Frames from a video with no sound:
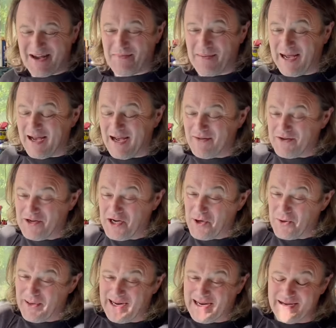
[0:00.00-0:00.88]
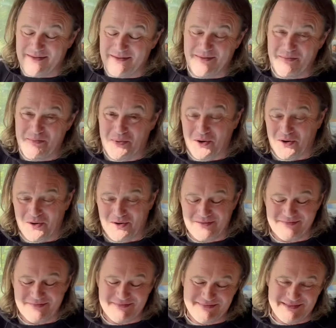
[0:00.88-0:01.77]
about doing, but
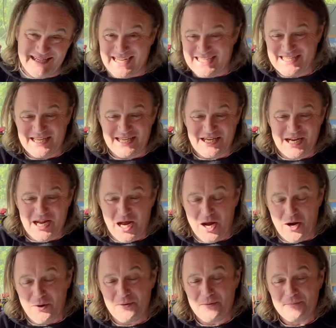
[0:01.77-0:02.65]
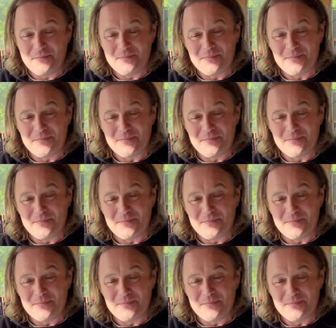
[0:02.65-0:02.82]
yes and no,